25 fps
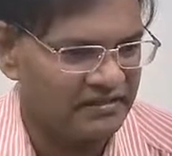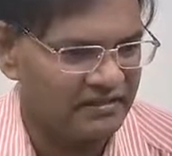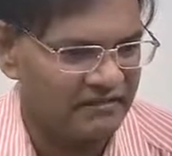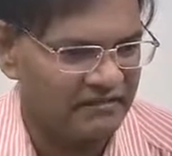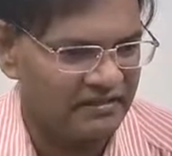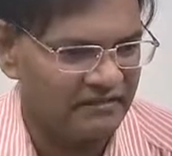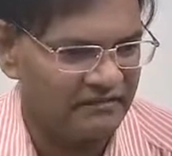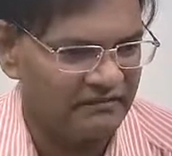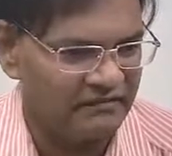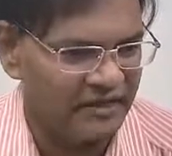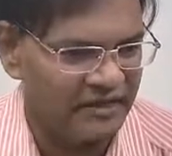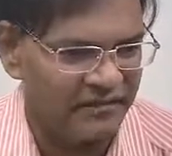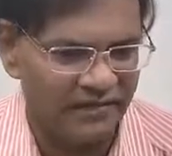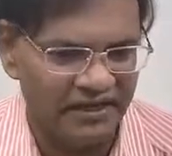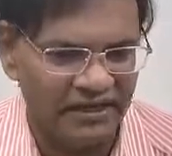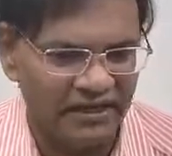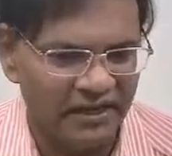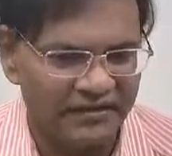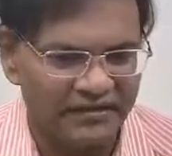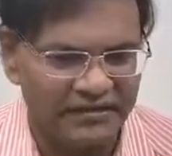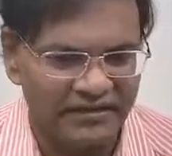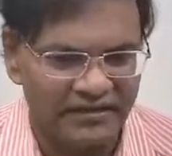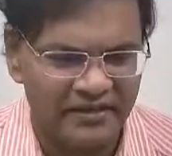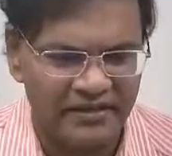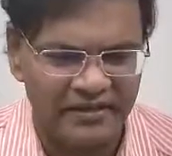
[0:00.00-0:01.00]
Why?
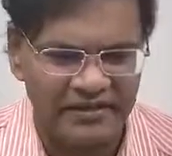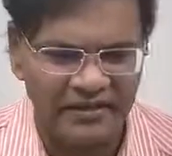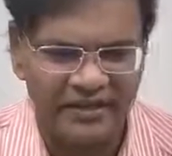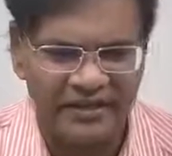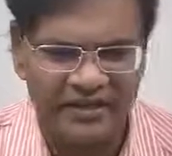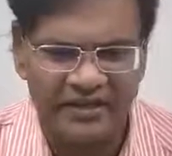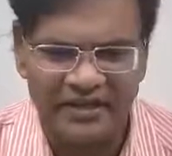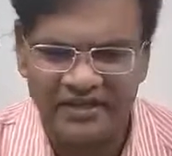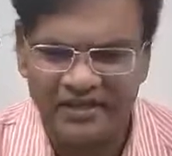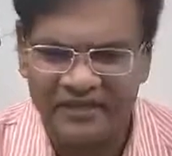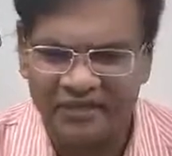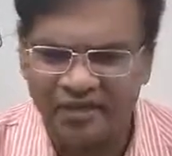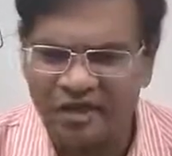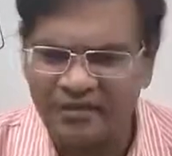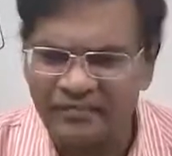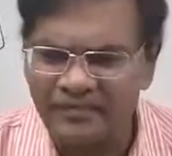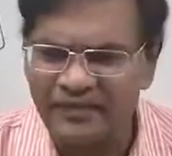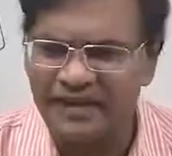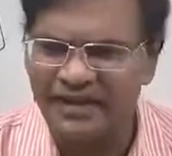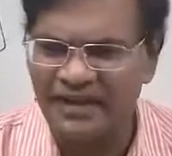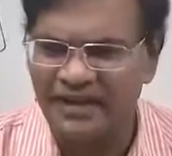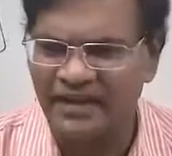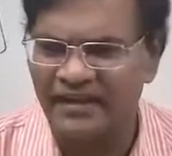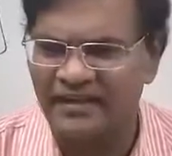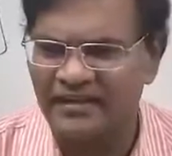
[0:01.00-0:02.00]
Because
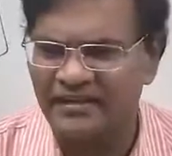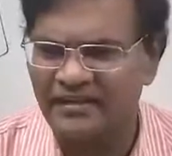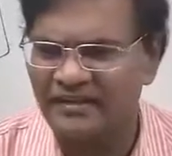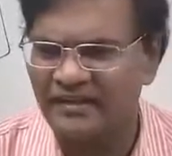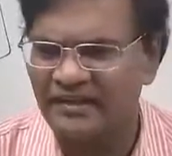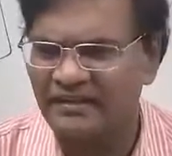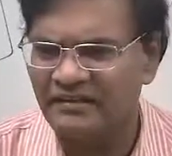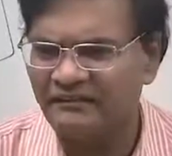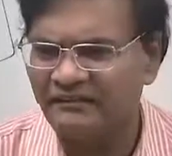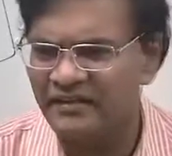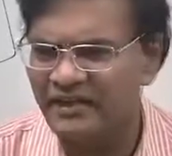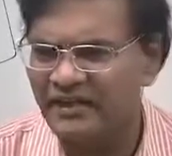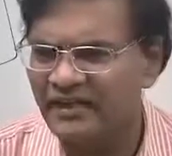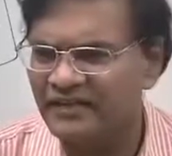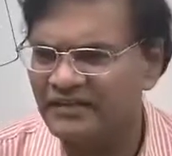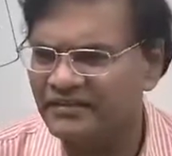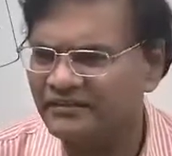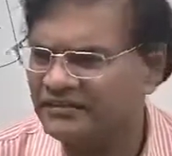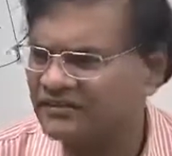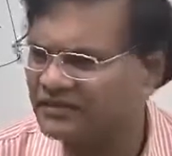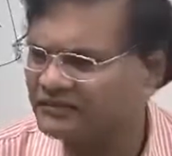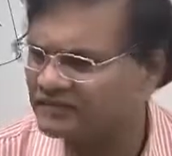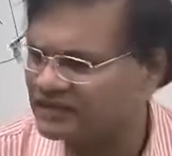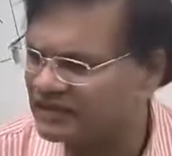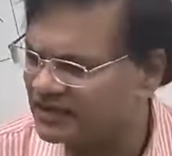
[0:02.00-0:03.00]
normally when
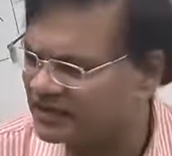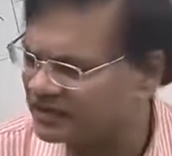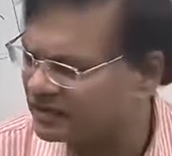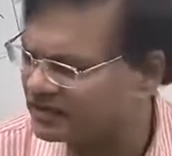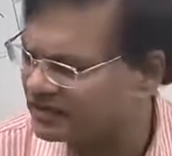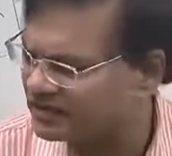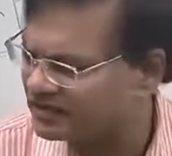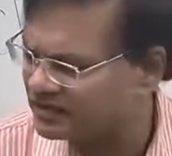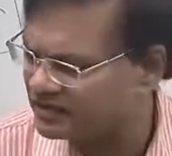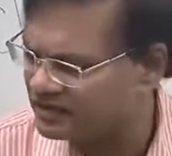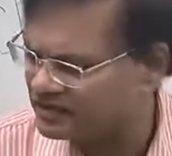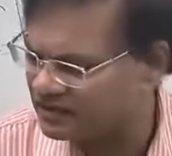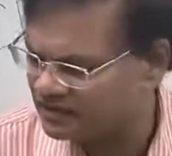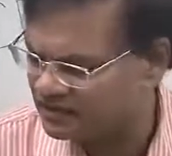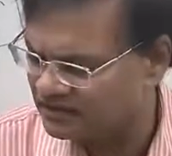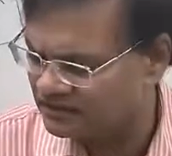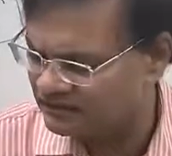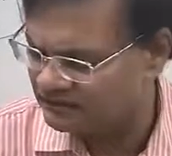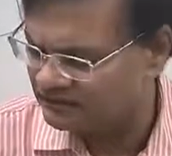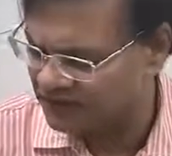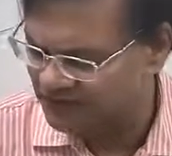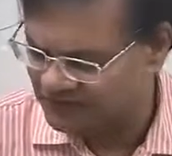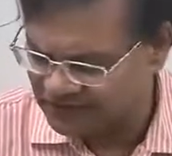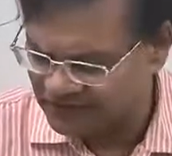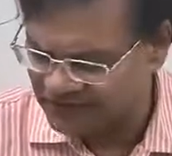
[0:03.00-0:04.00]

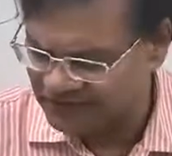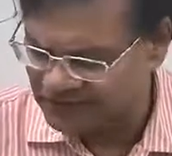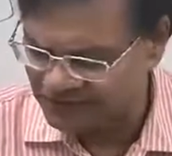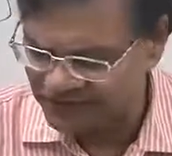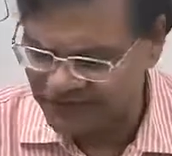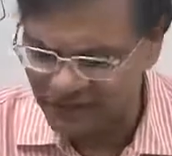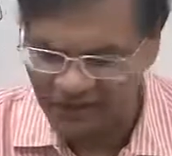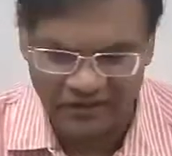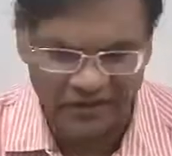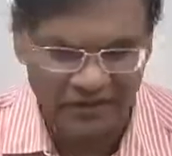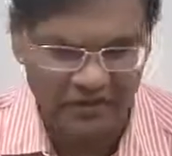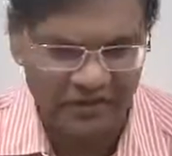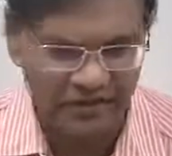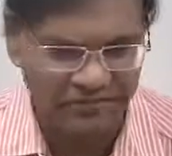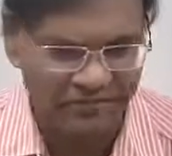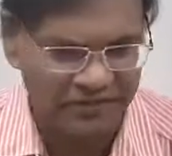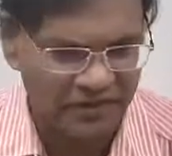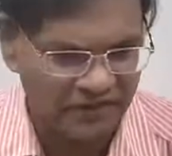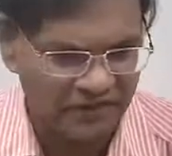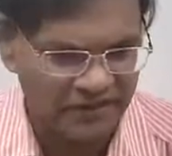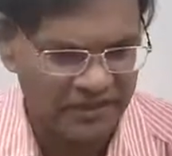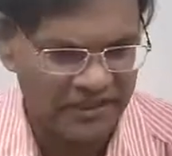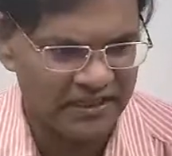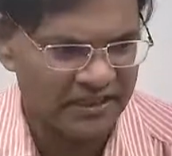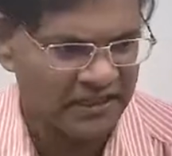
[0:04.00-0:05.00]
once the Supreme Court comes out
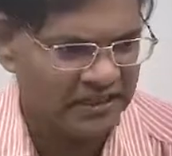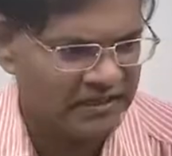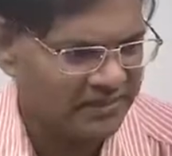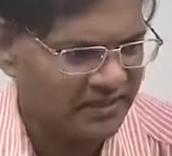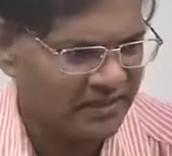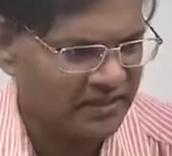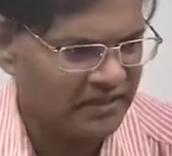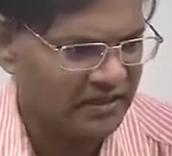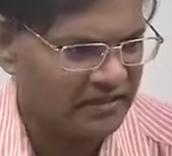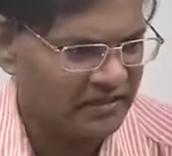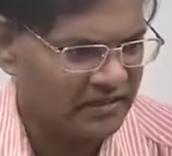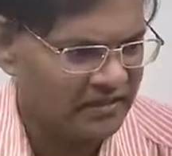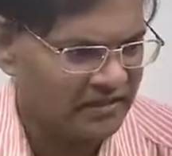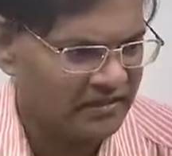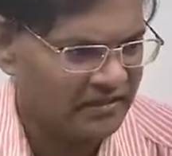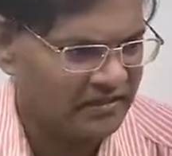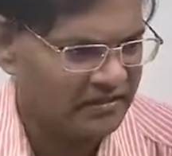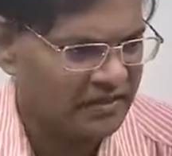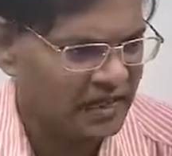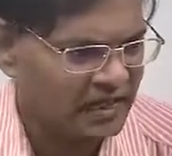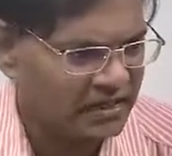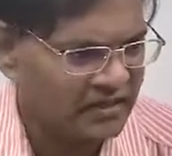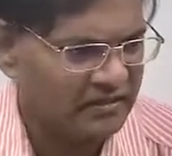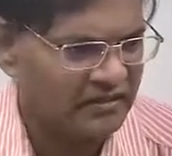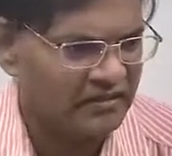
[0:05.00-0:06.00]
with a judgment,
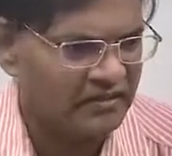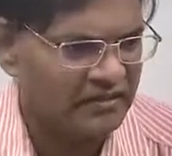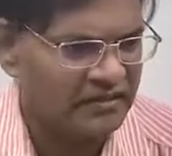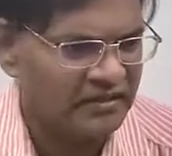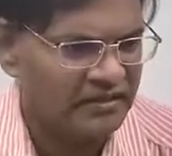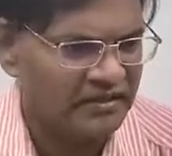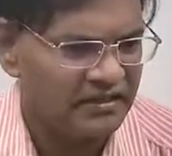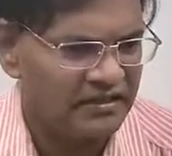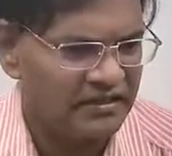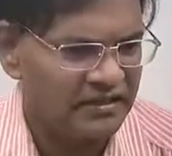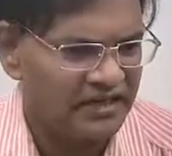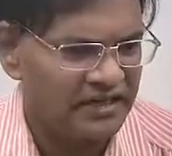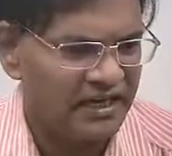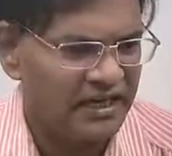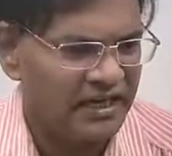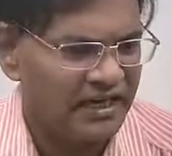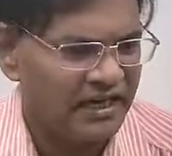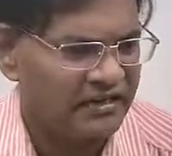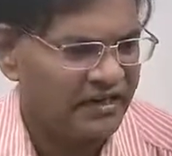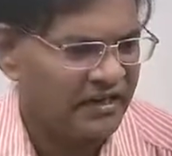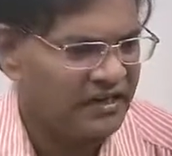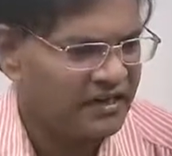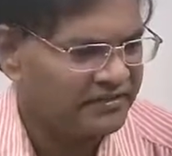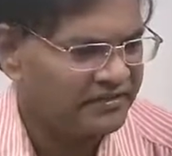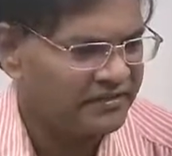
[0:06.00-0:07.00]
that it is
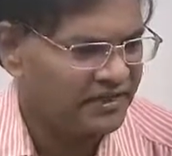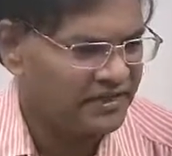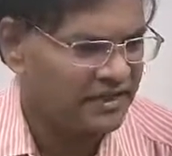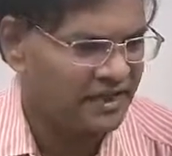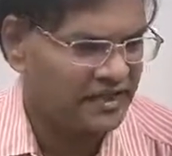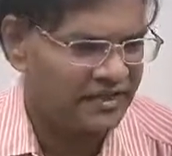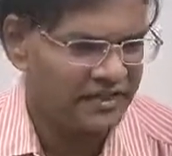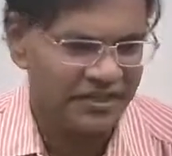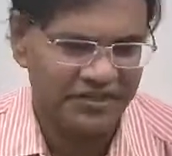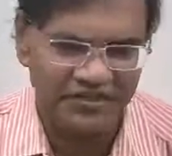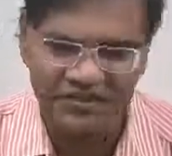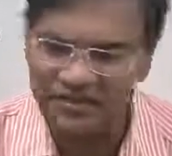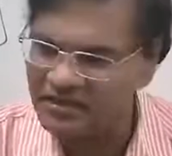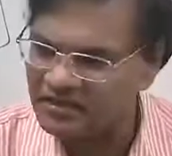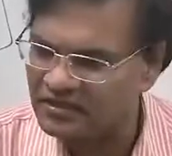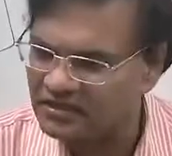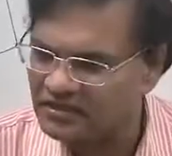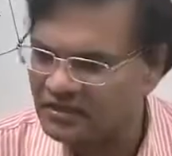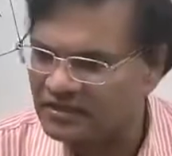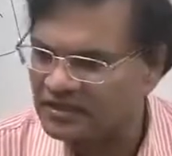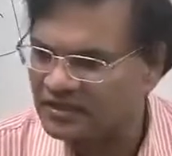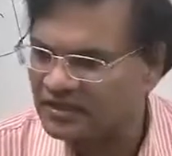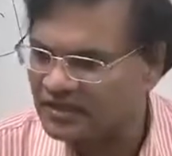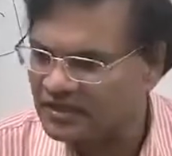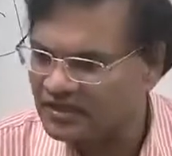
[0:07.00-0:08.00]
not a single judge
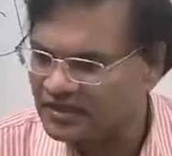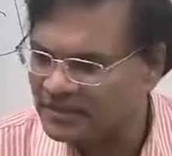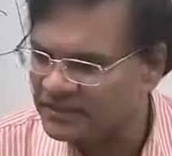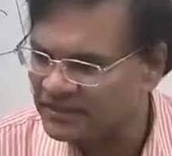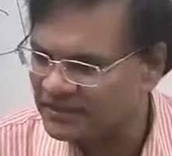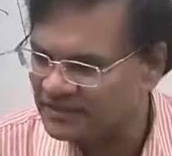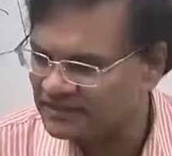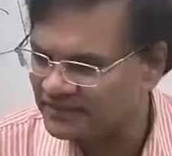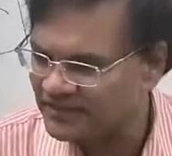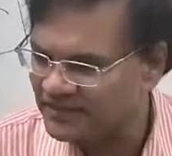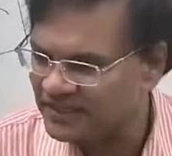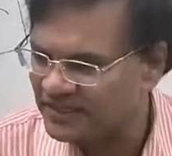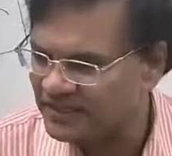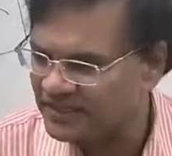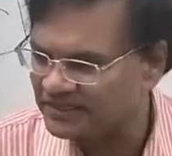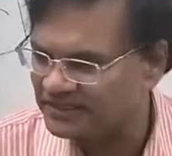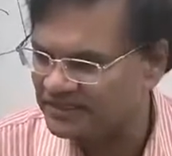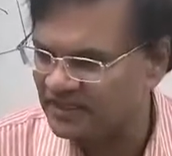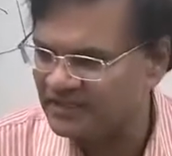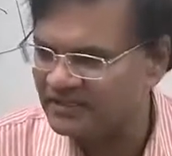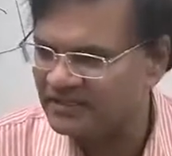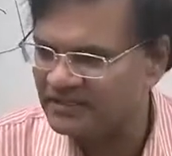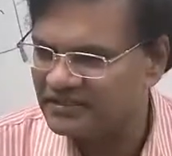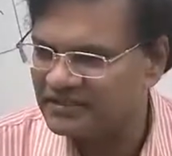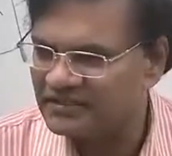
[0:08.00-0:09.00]
judgment, it is
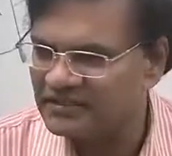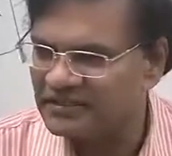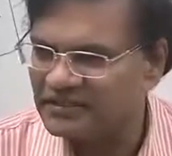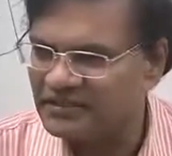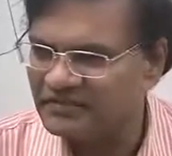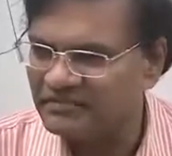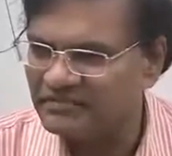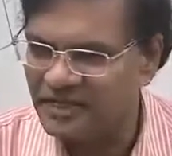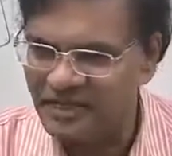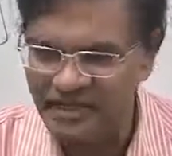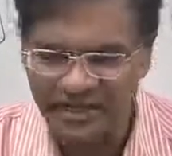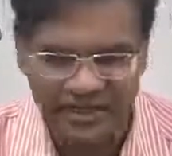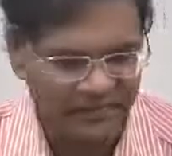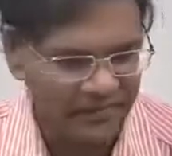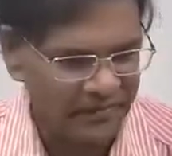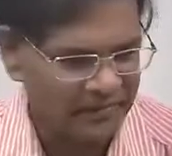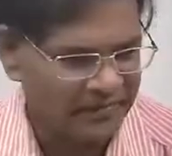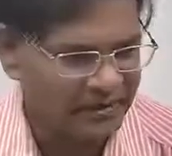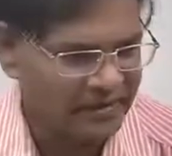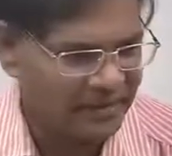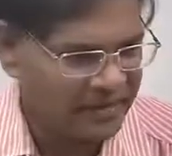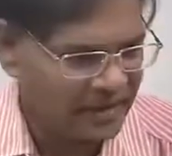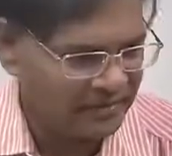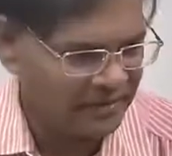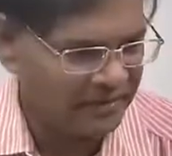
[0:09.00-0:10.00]
a multi-member,
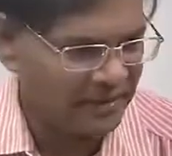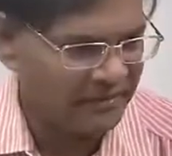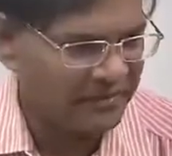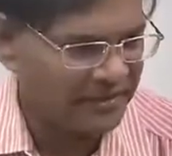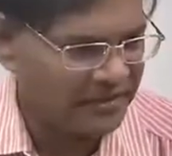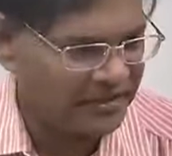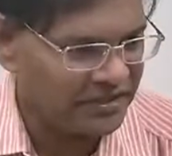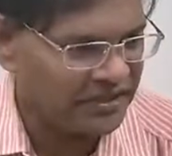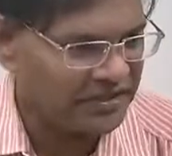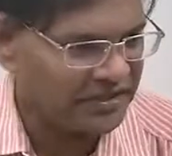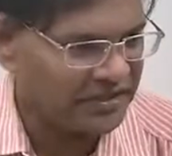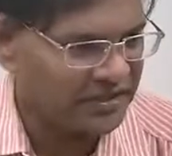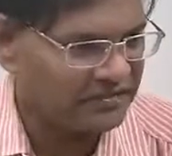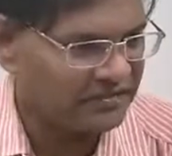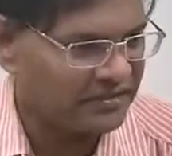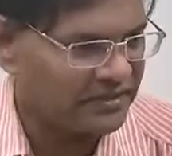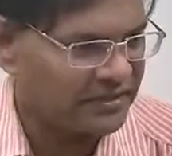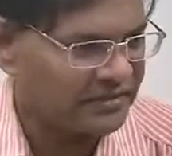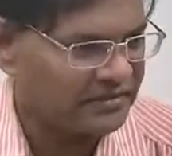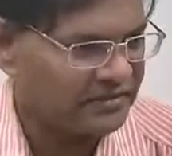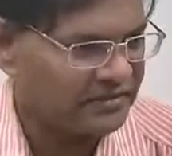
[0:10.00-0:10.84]
3-member judge judgment.